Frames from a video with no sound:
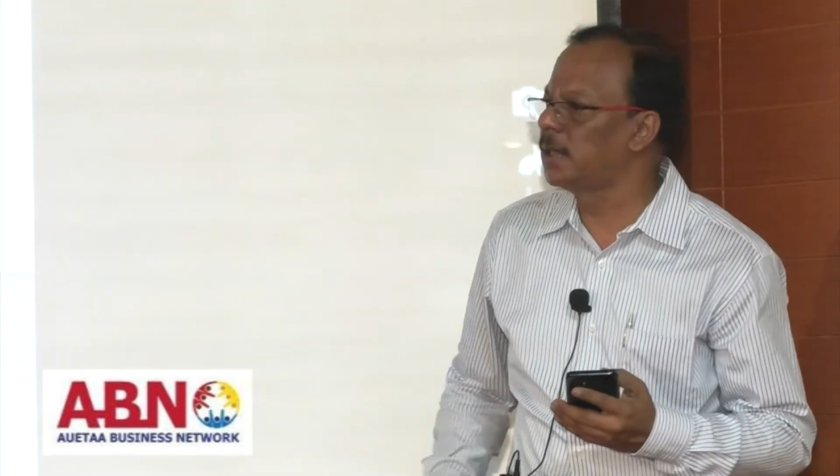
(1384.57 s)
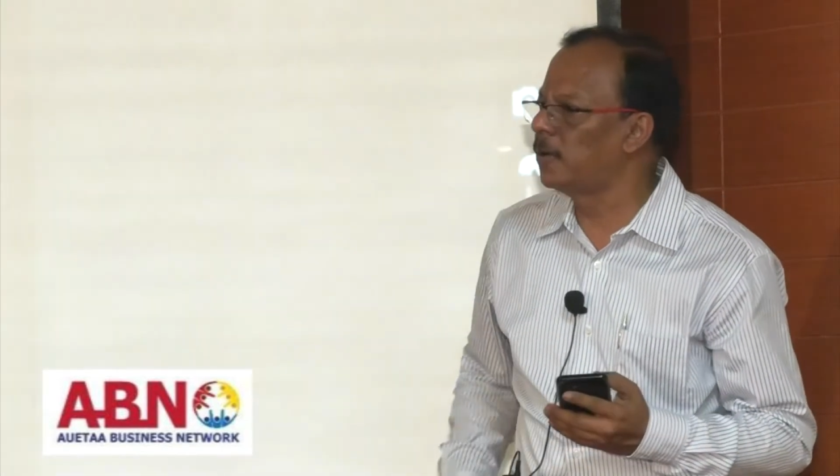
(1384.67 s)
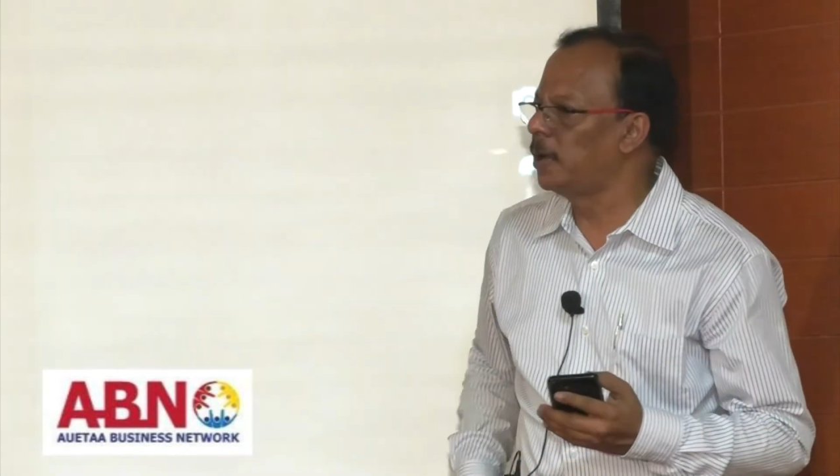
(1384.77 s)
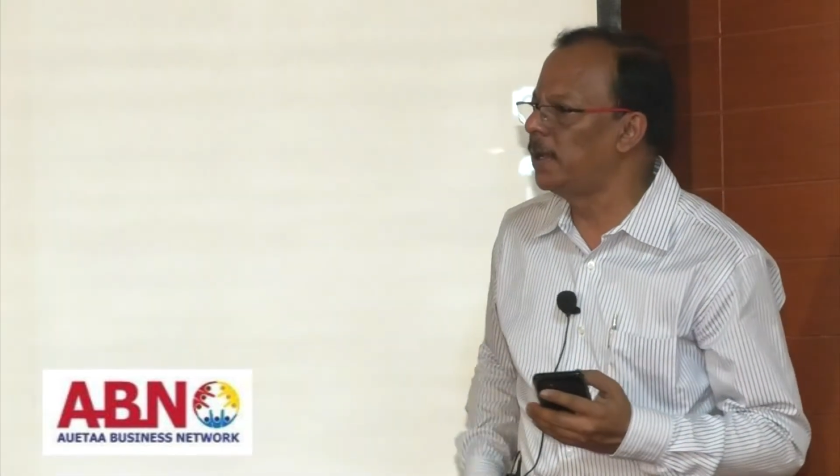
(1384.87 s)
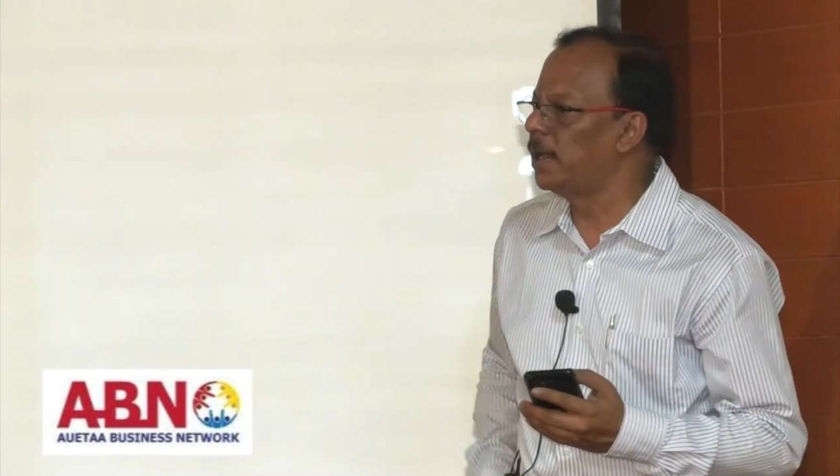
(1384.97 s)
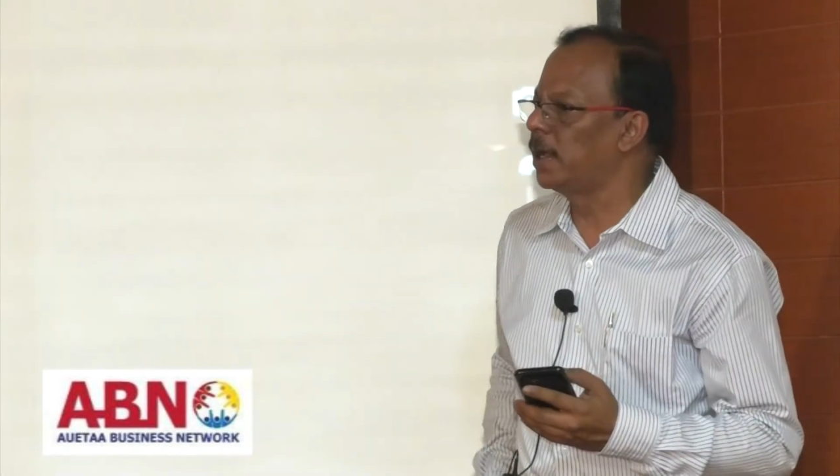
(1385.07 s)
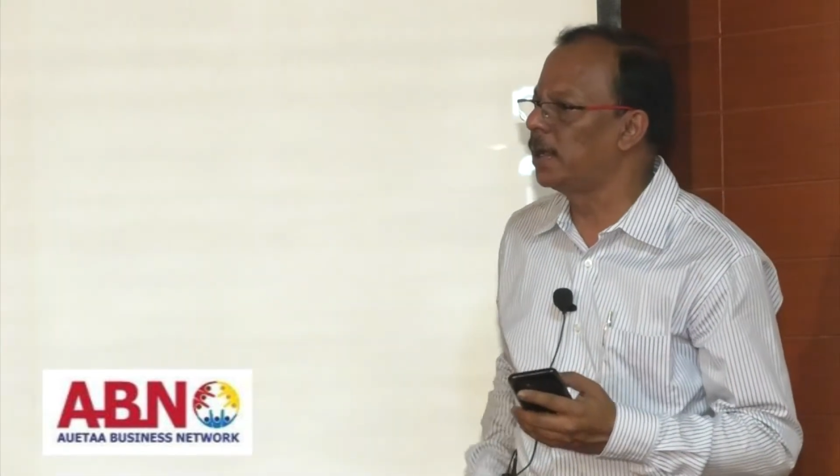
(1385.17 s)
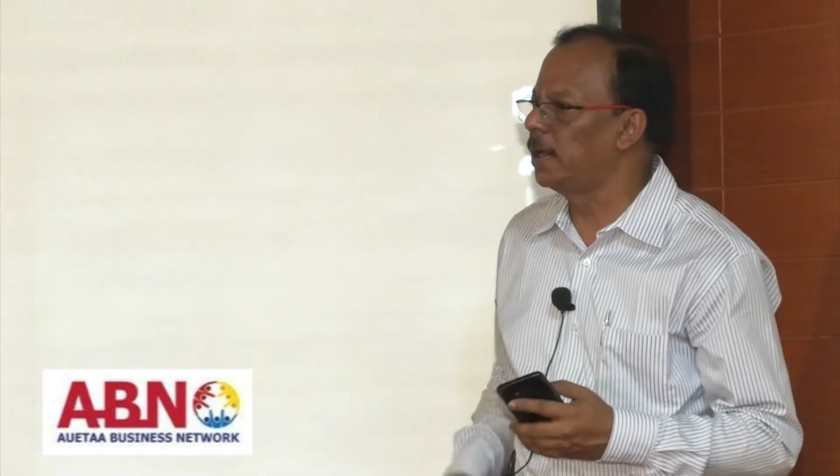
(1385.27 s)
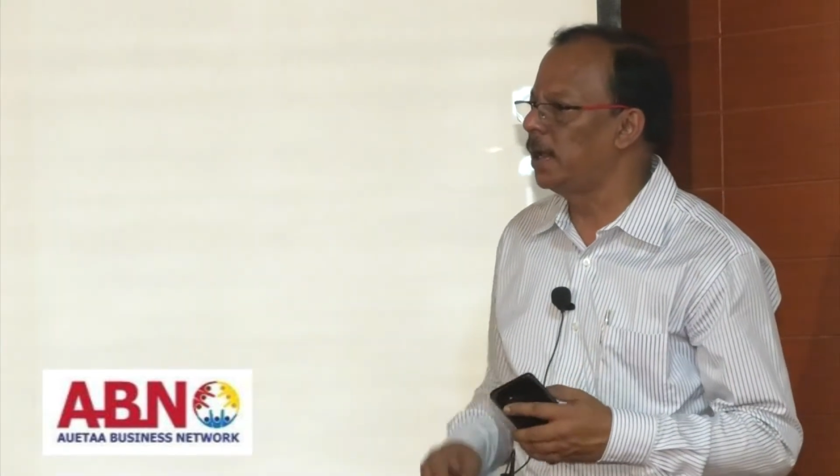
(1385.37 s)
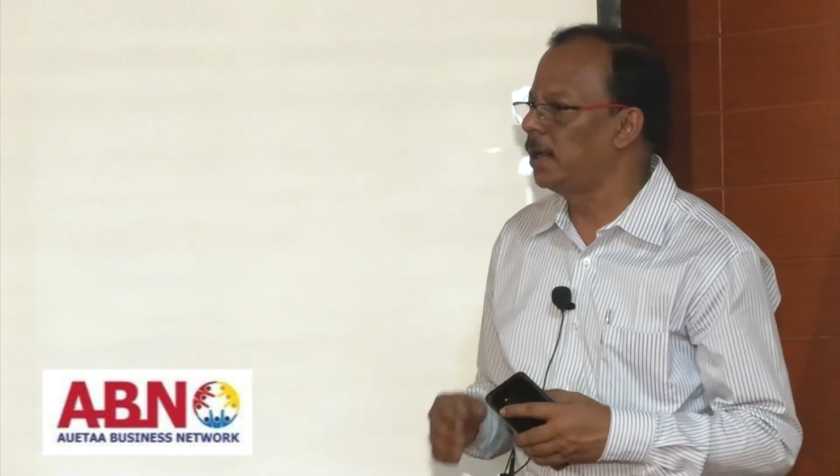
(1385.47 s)
that will be
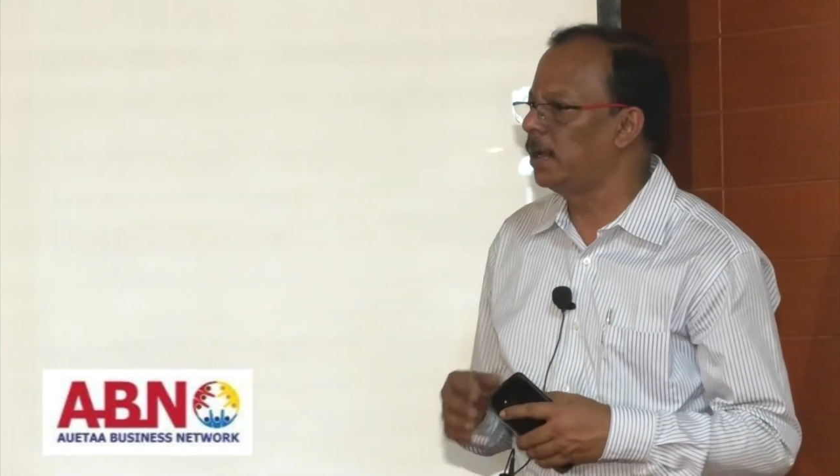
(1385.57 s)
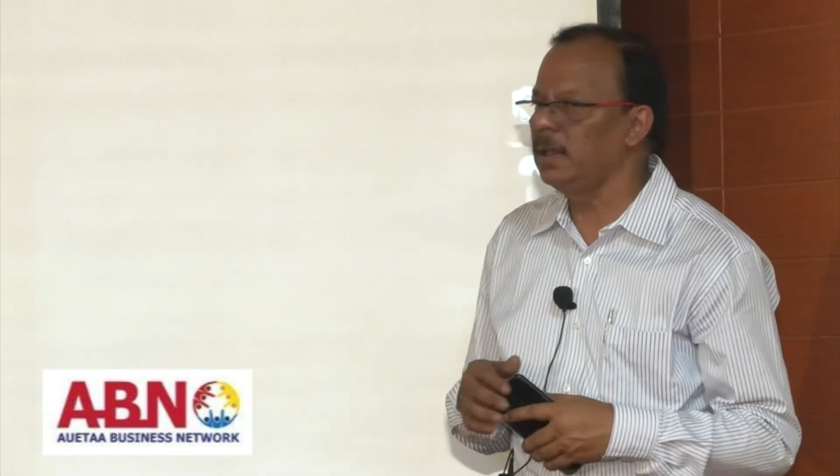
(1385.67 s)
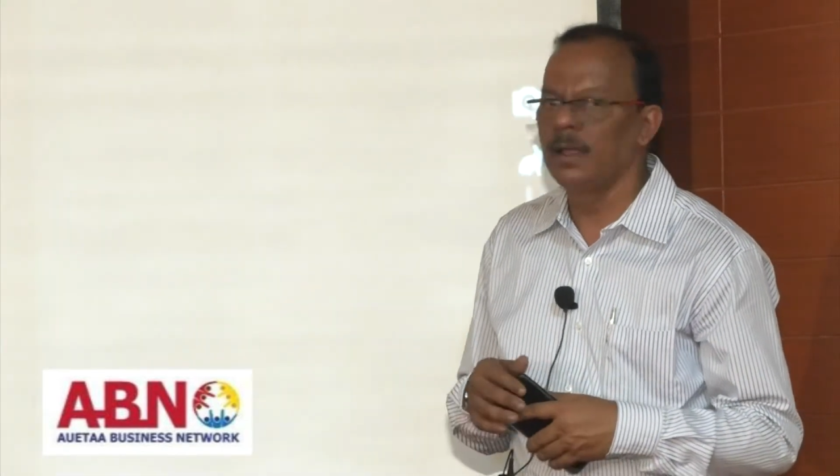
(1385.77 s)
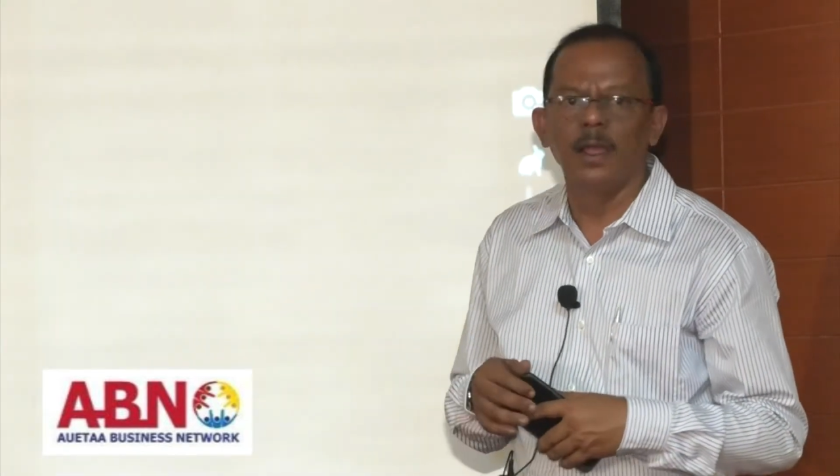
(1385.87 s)
taken later